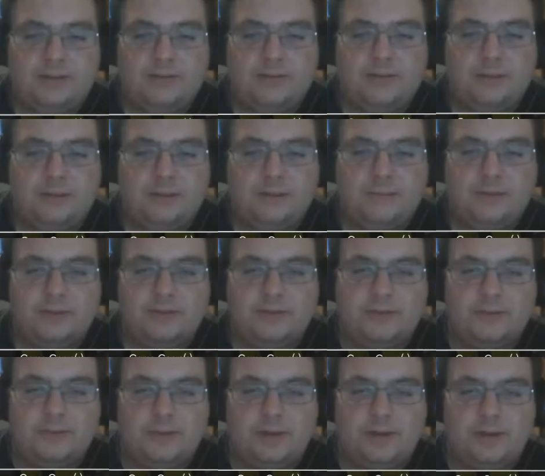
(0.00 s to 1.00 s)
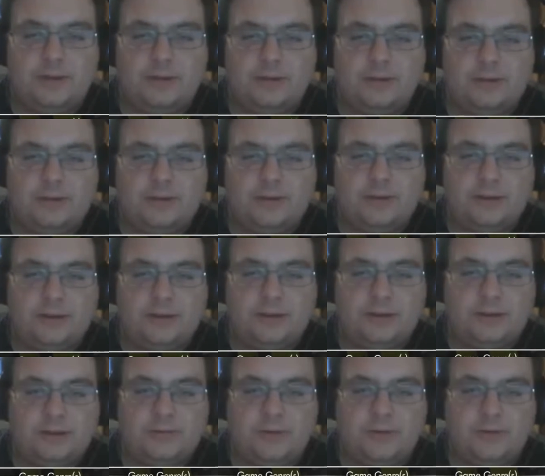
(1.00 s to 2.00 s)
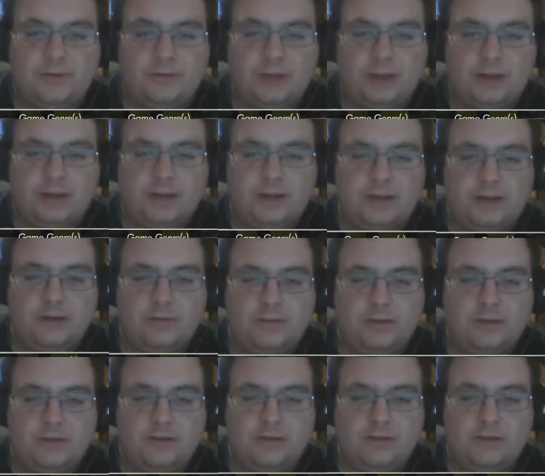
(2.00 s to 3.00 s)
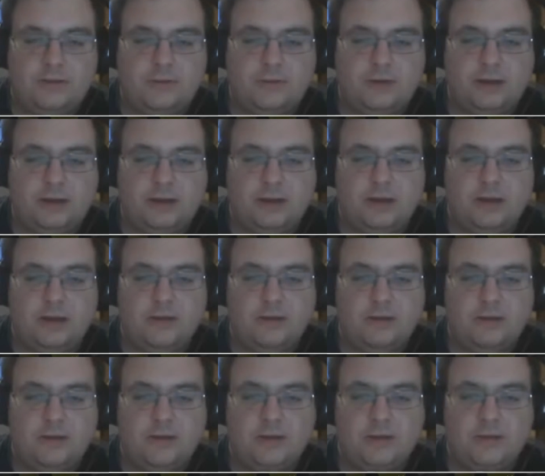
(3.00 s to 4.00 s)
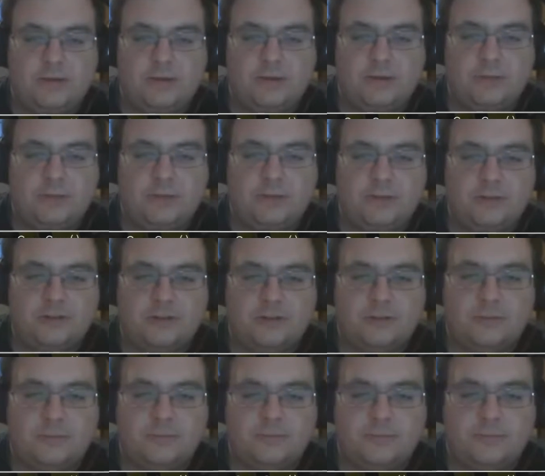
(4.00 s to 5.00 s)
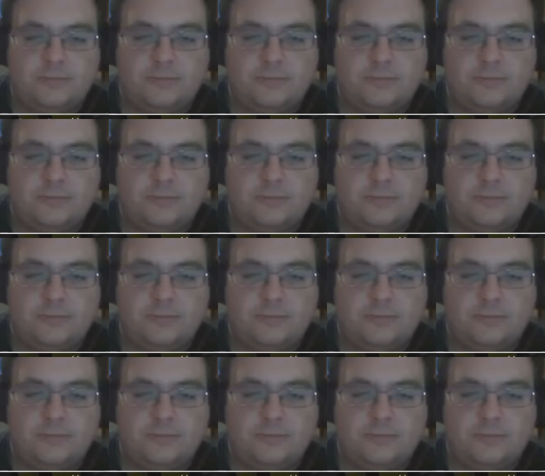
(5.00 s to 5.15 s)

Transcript: bad so far. Rep is really good. Confusion can kill you, but it's generally a good attack for damage.